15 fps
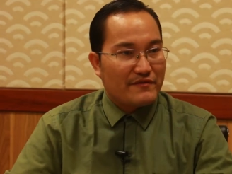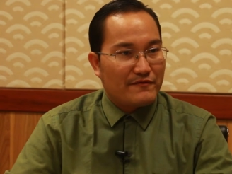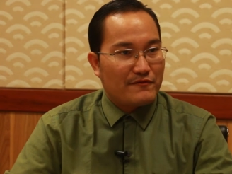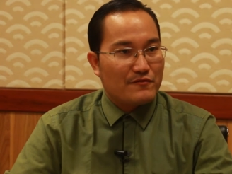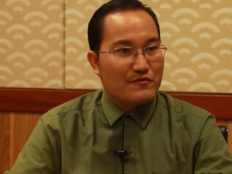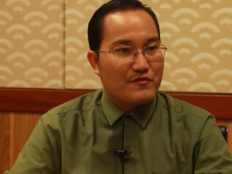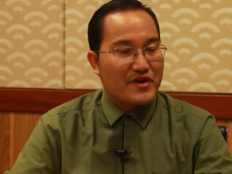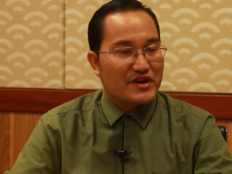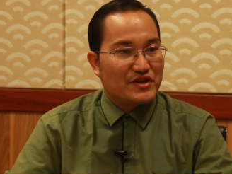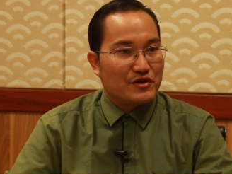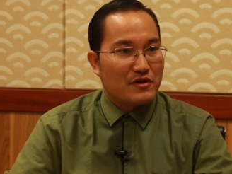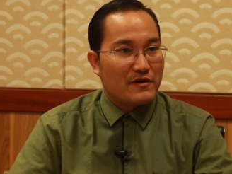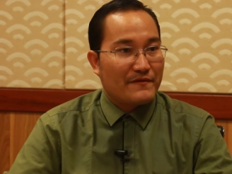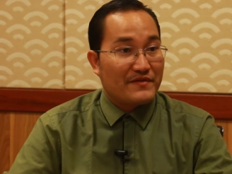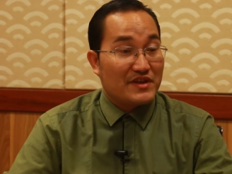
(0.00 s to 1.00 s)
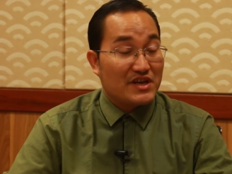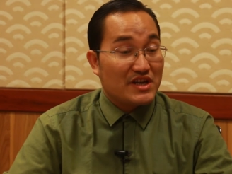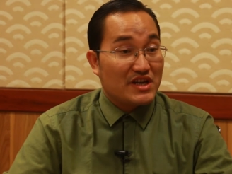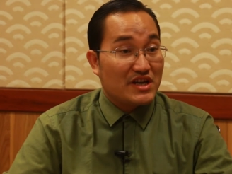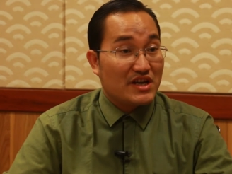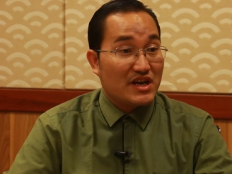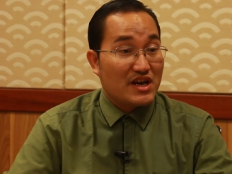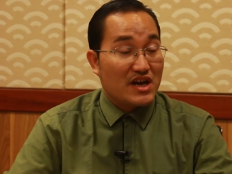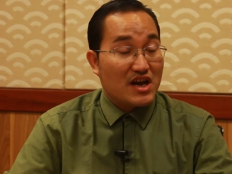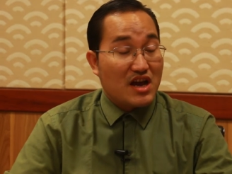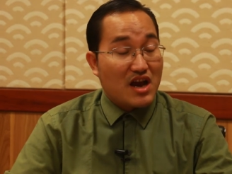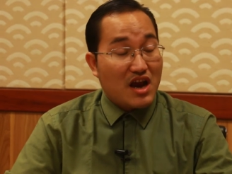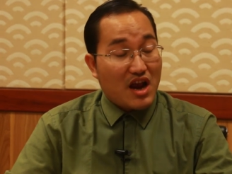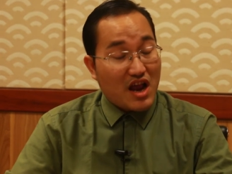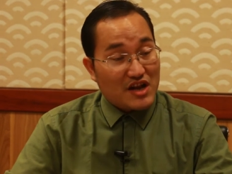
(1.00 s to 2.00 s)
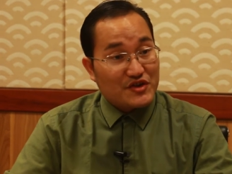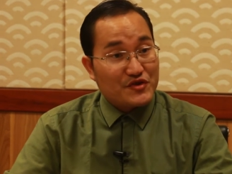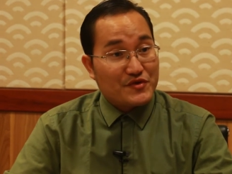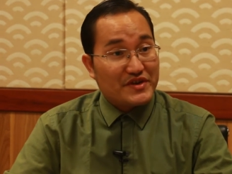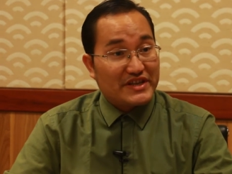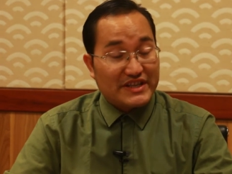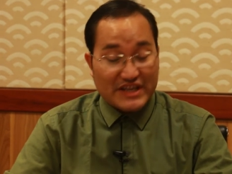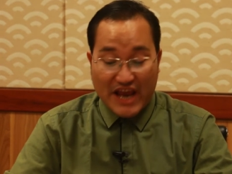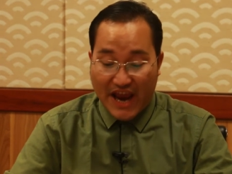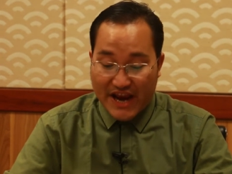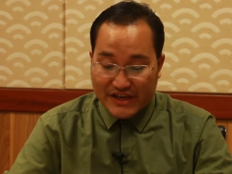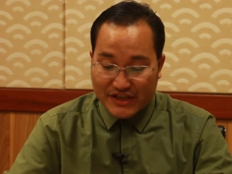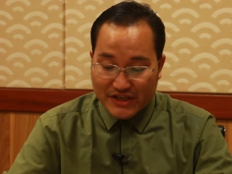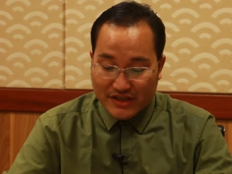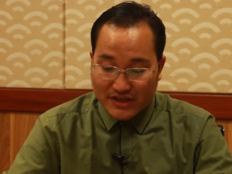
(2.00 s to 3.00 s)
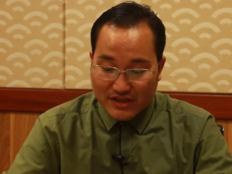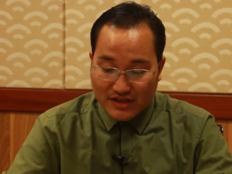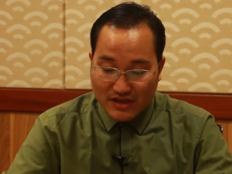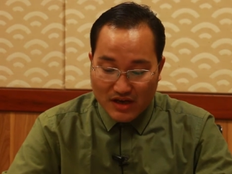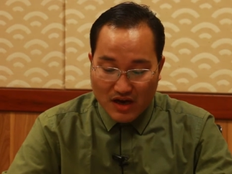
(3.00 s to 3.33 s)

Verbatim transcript: full range of the countries in Asia